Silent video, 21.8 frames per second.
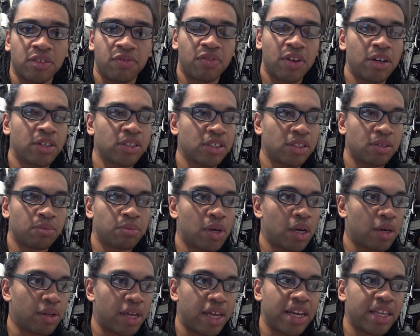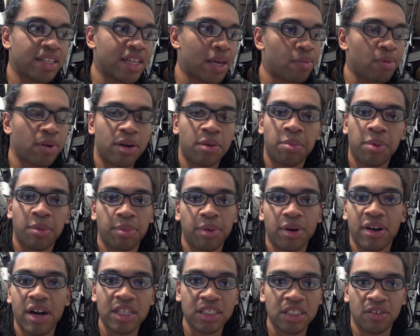If there's any type of
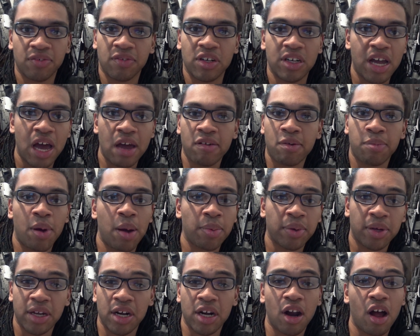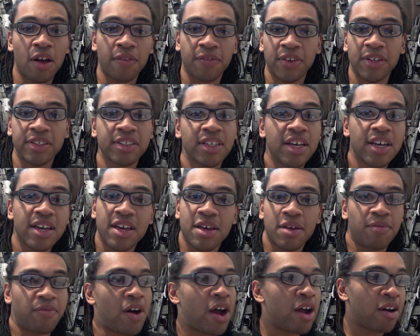progressive or non-Republican in office,
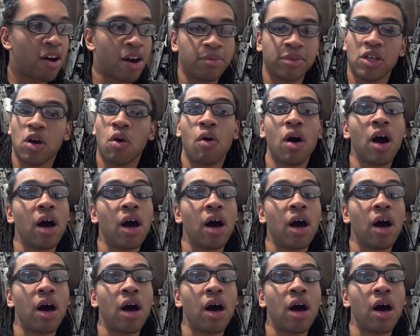firearms go